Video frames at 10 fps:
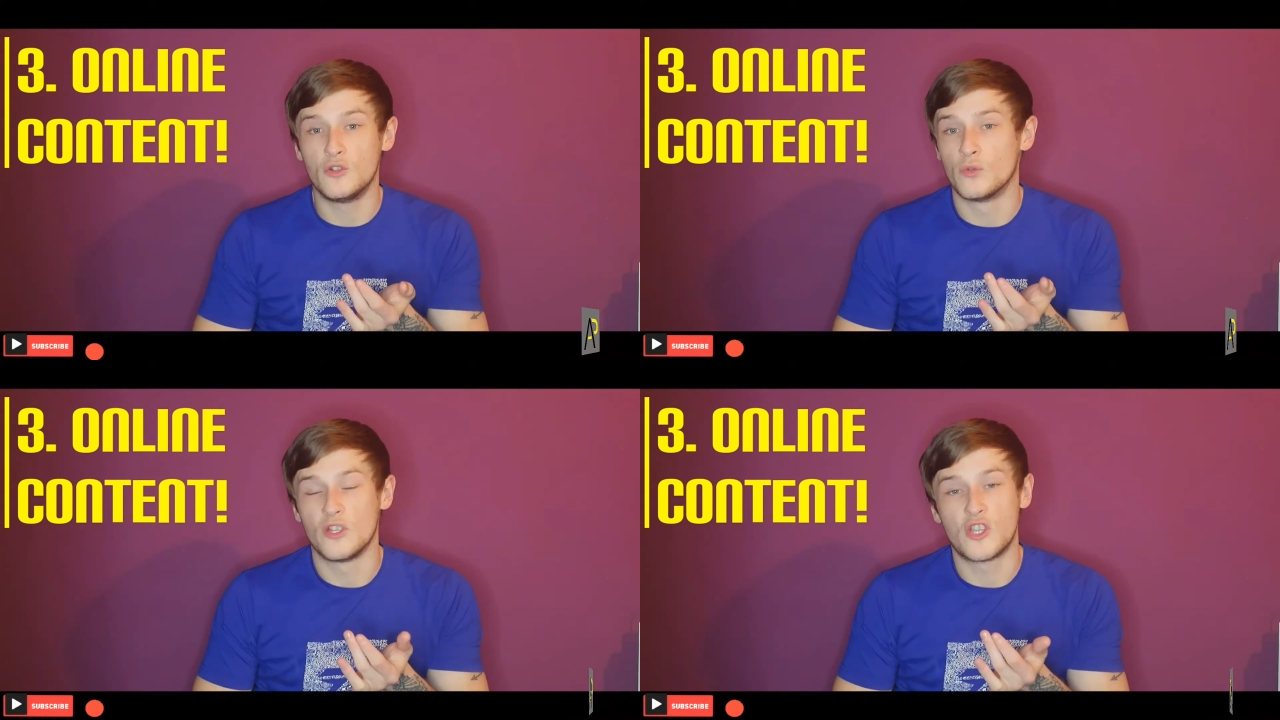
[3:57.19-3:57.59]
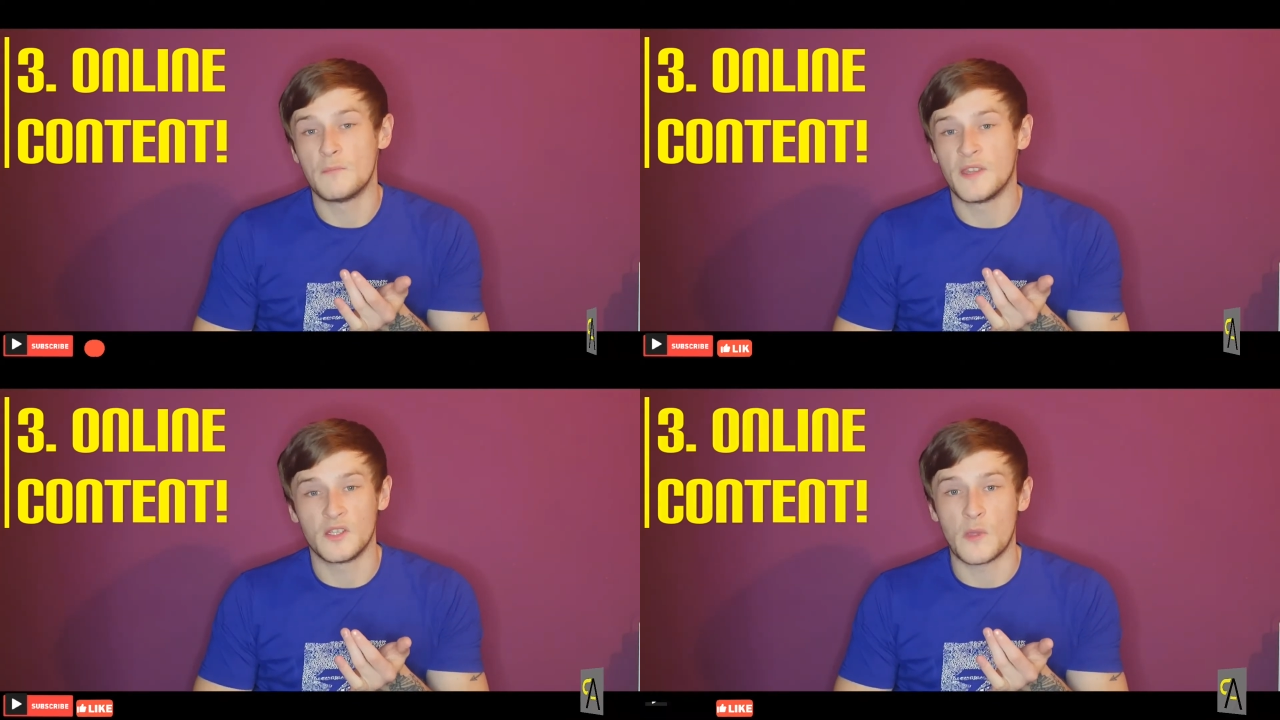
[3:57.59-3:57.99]
the
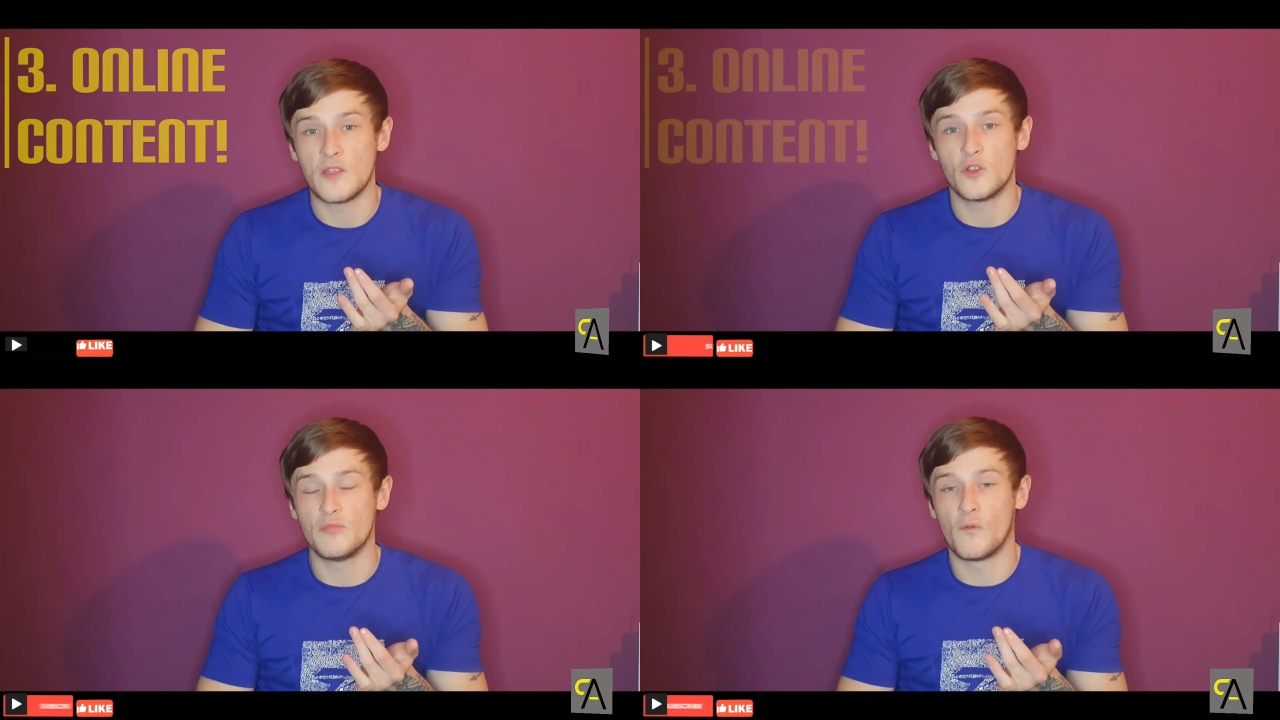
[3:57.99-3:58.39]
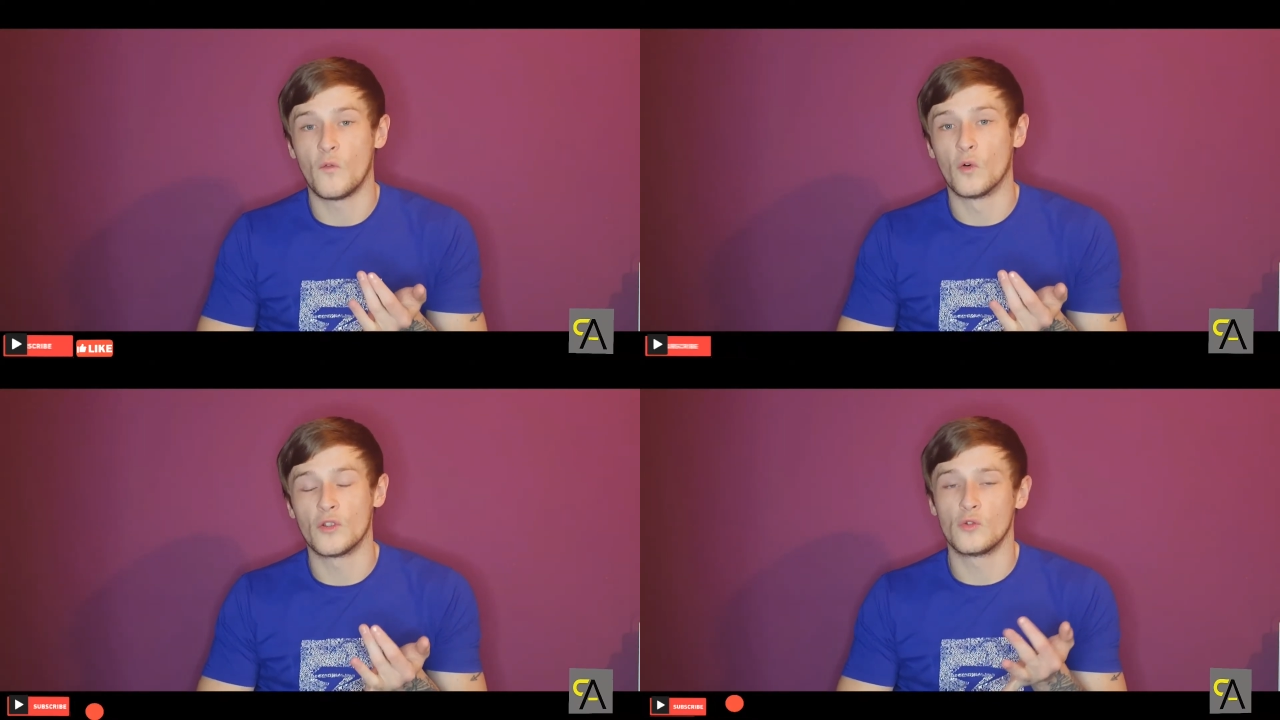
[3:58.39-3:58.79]
gym that you went to
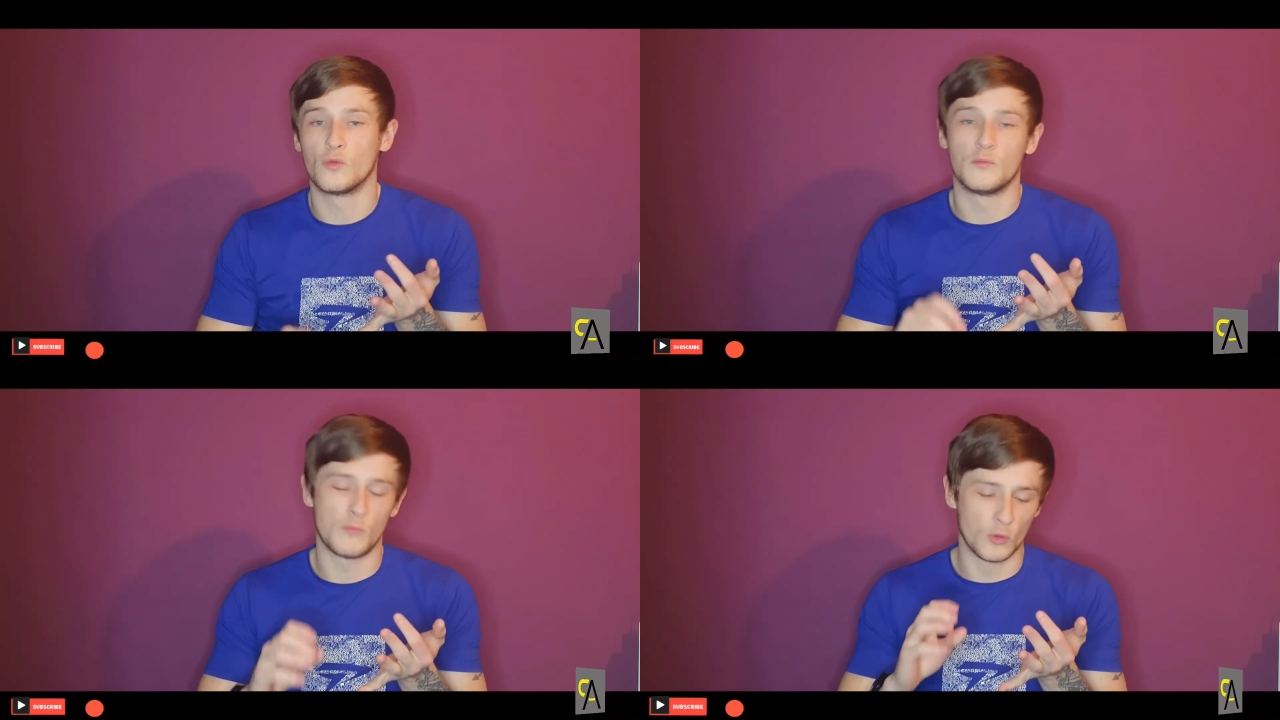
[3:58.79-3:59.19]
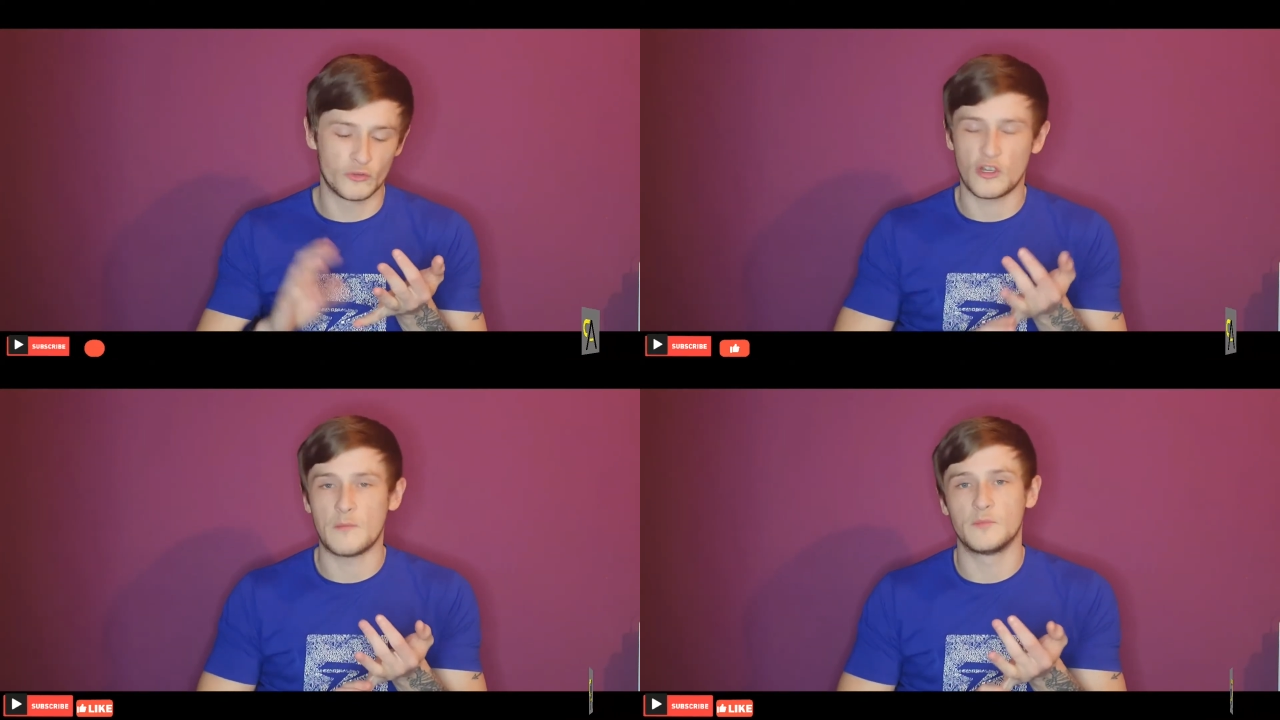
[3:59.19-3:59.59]
before.
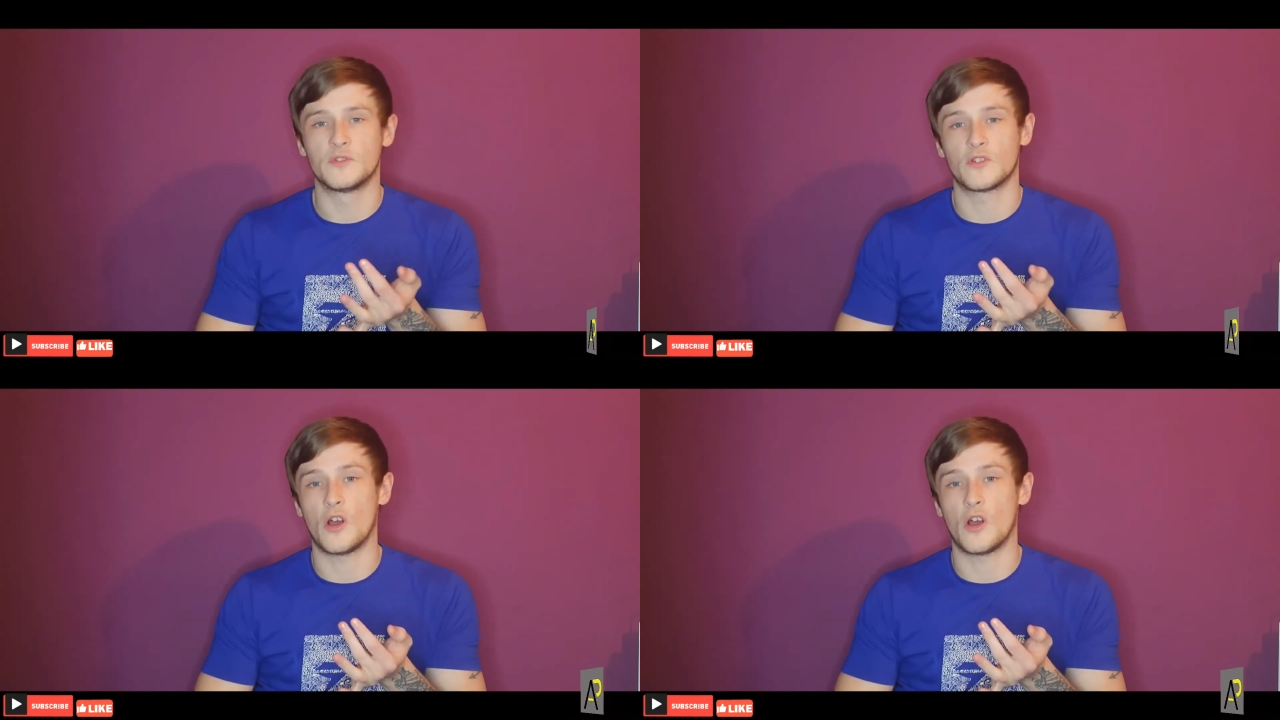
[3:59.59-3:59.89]
Most gyms